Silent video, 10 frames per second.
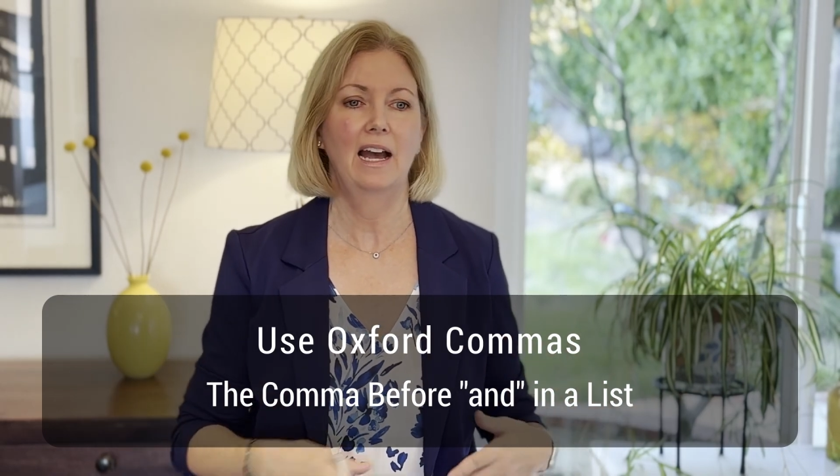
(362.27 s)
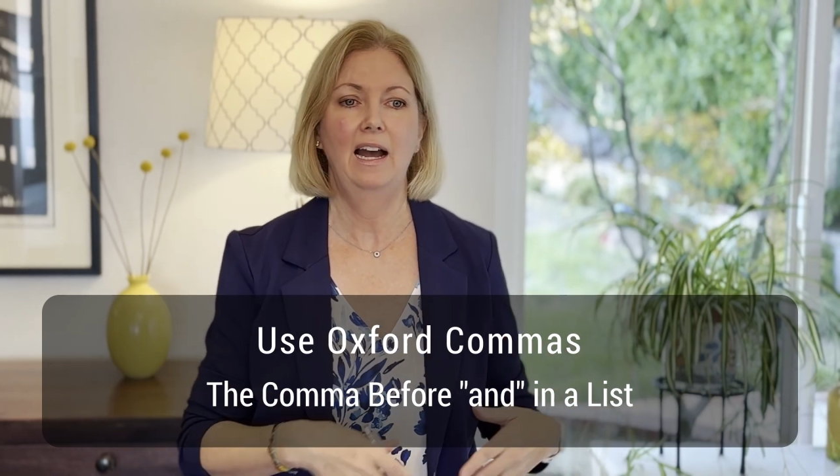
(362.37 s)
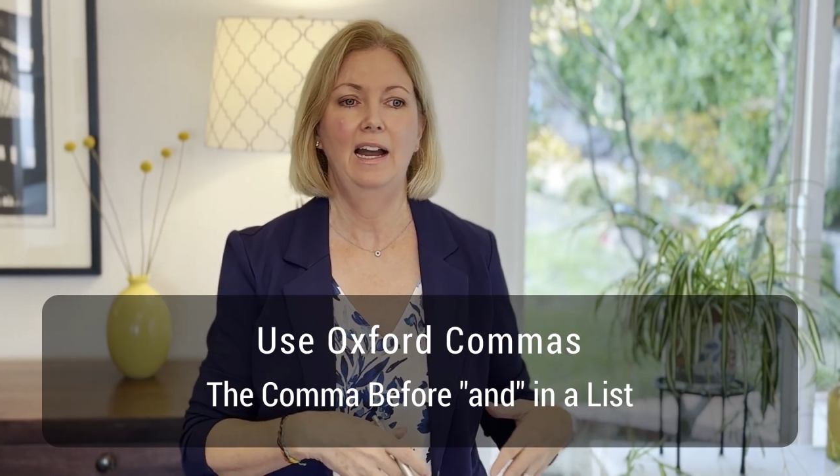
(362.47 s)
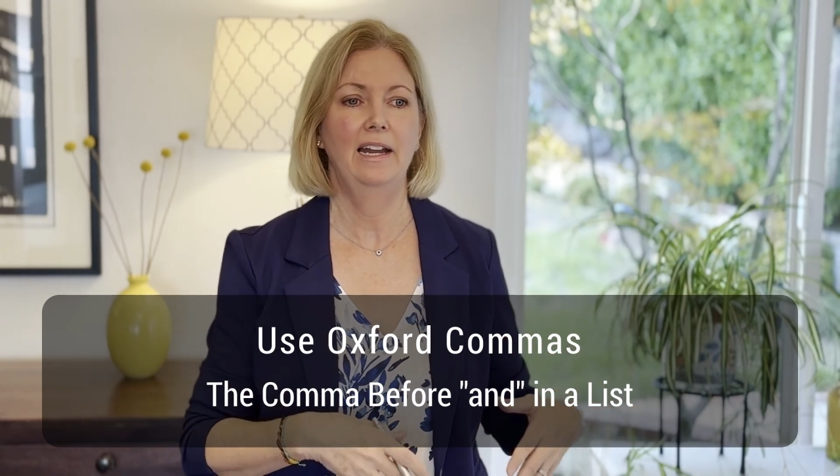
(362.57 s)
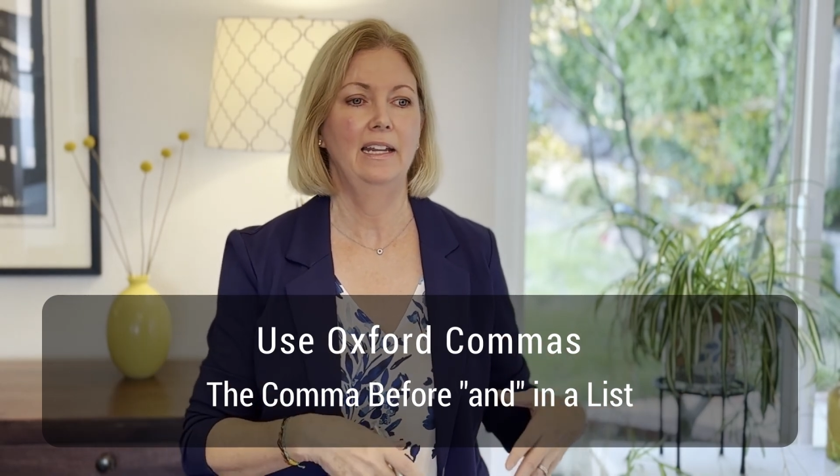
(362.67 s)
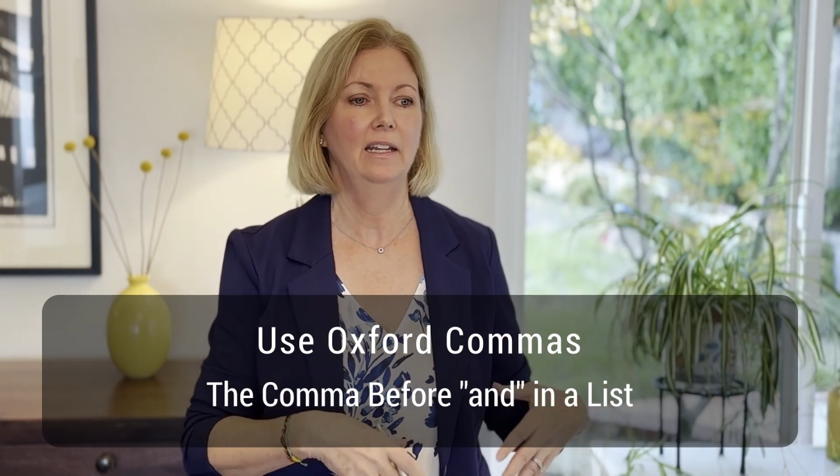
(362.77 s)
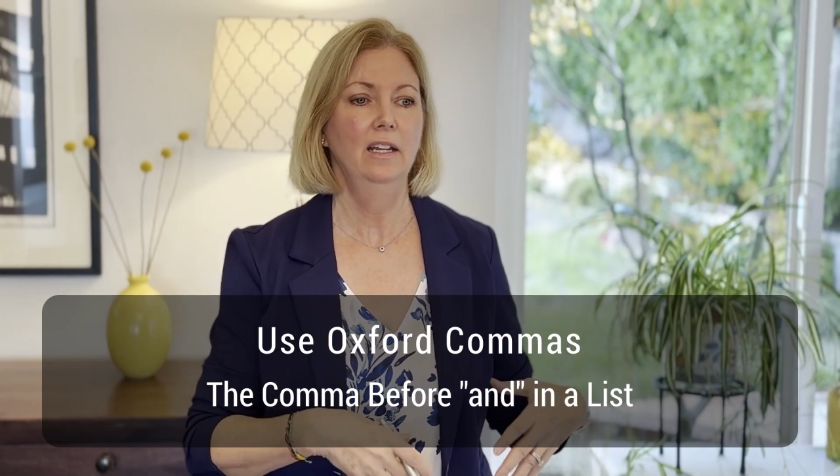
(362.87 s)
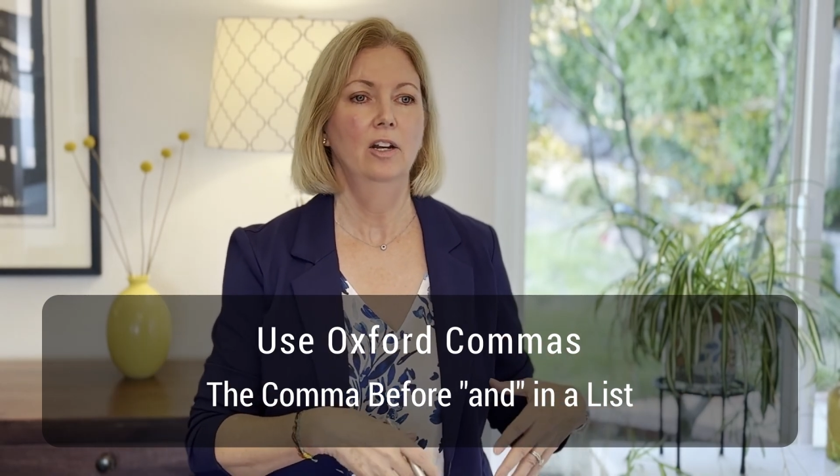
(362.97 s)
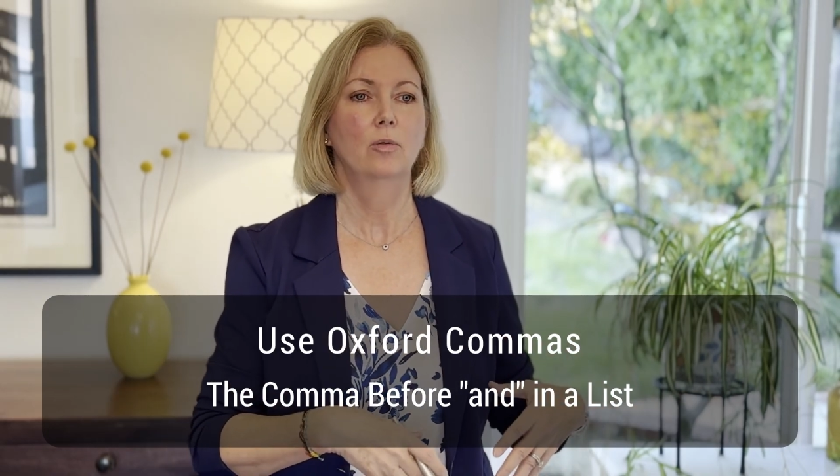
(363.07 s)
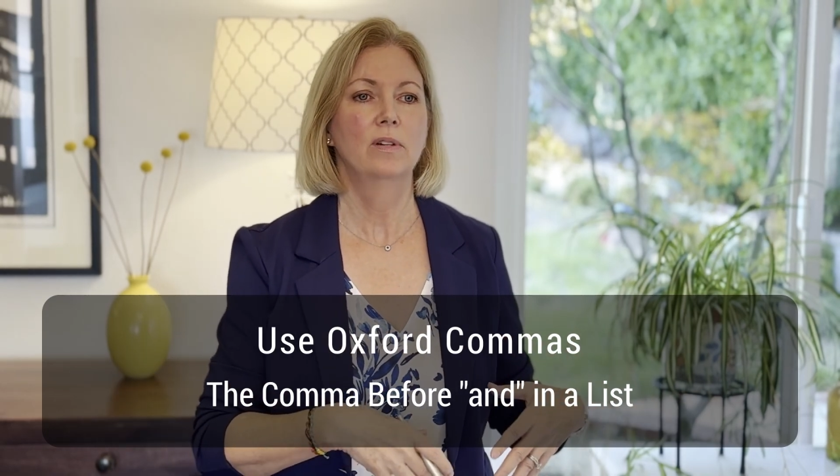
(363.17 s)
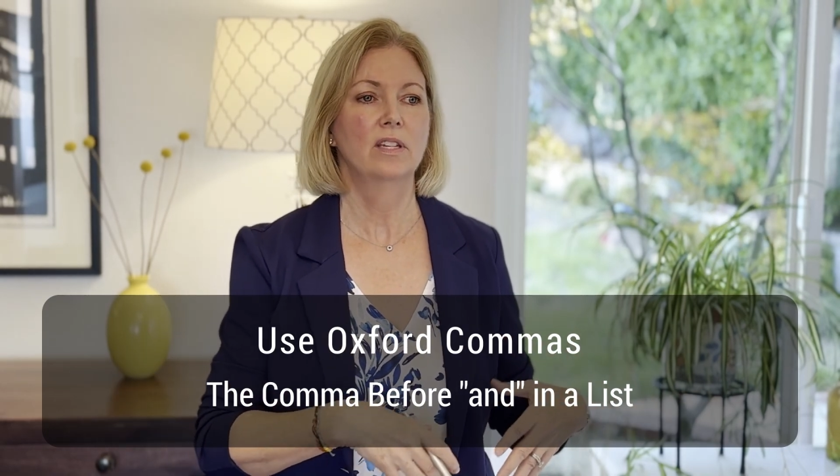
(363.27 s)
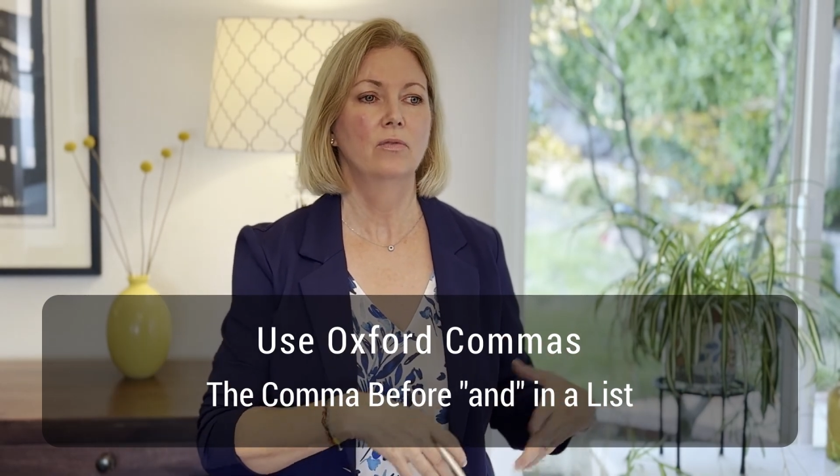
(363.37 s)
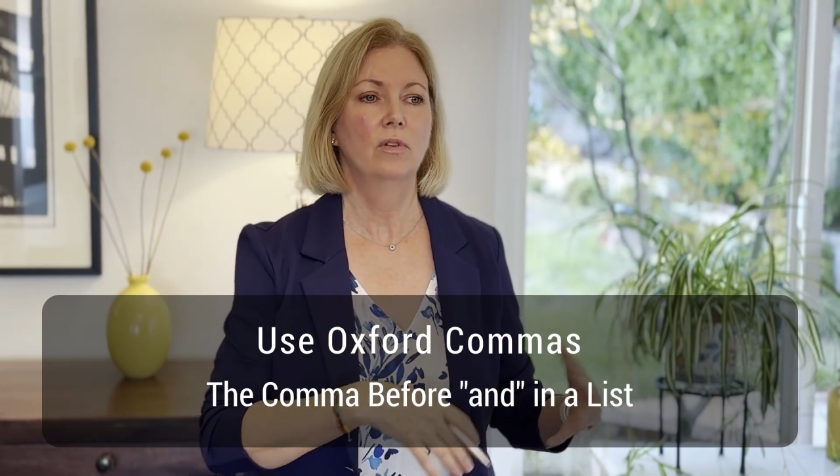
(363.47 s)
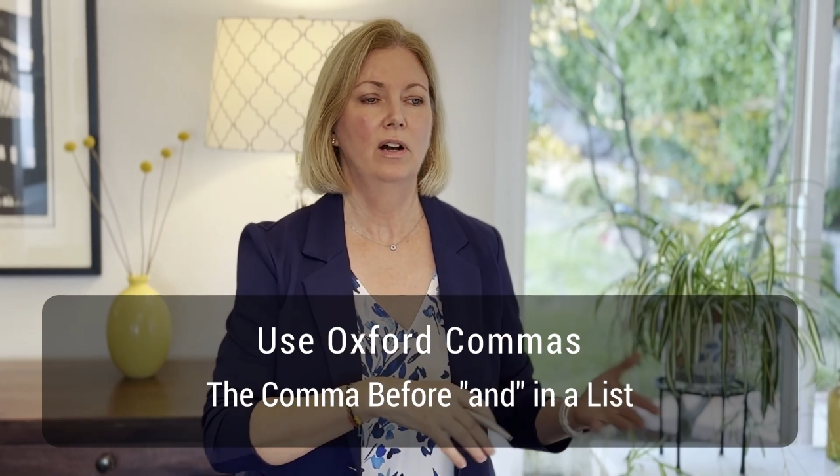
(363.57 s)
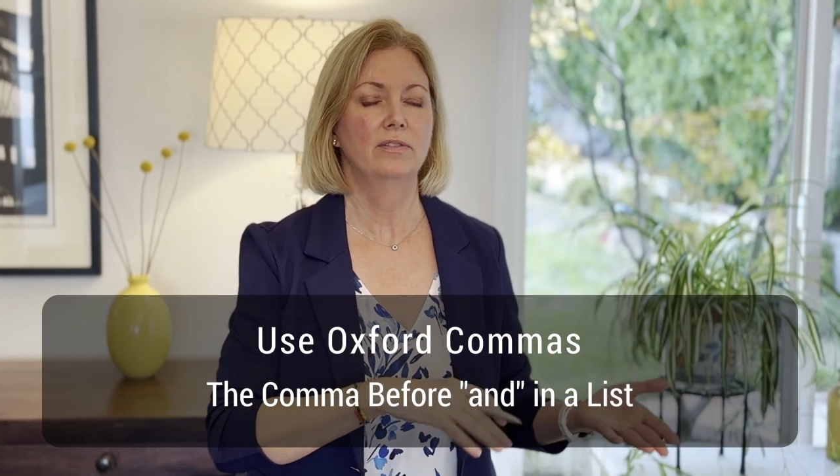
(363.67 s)
I was
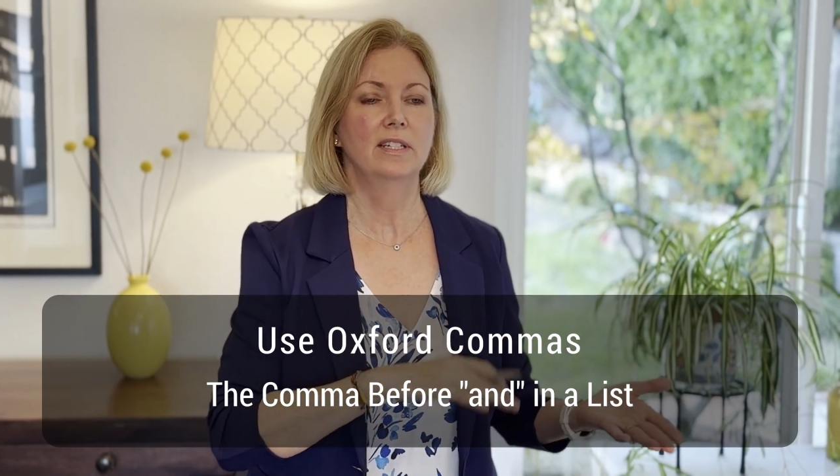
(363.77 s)
involved